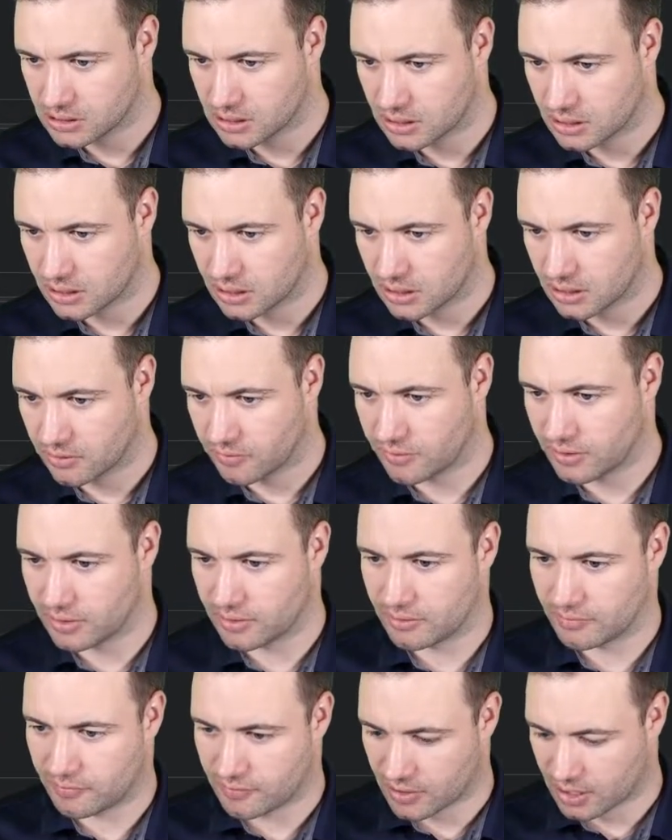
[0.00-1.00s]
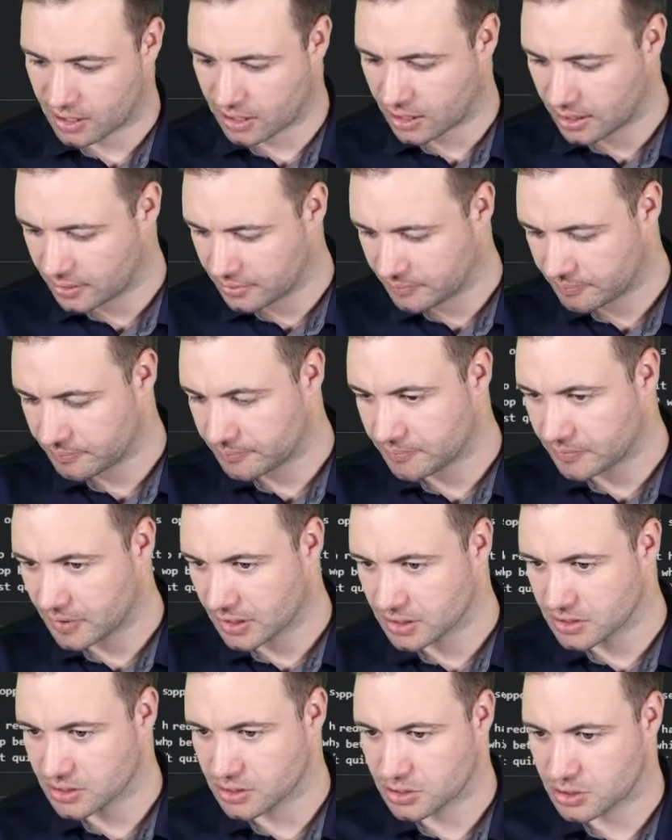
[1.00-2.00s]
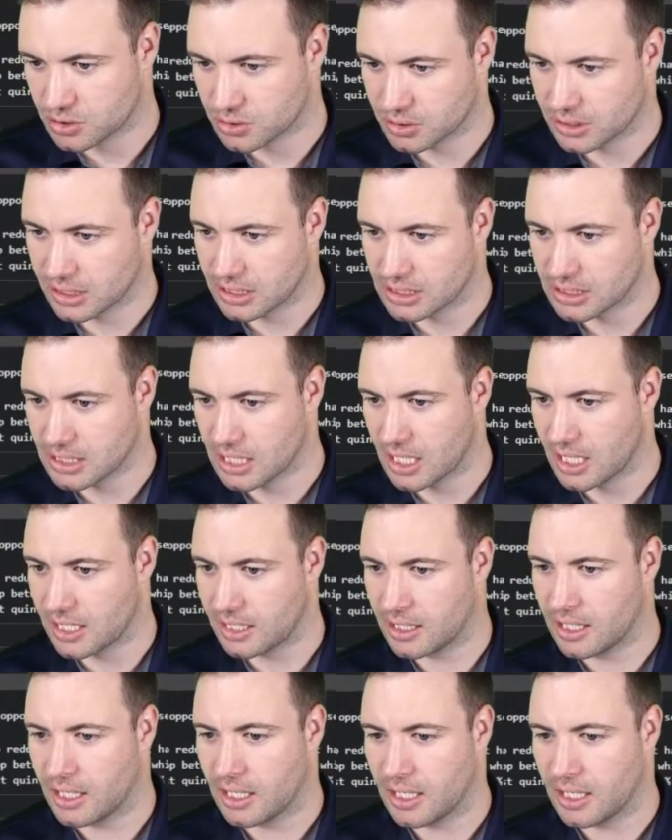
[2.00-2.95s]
Get rid of the front end because it should contain.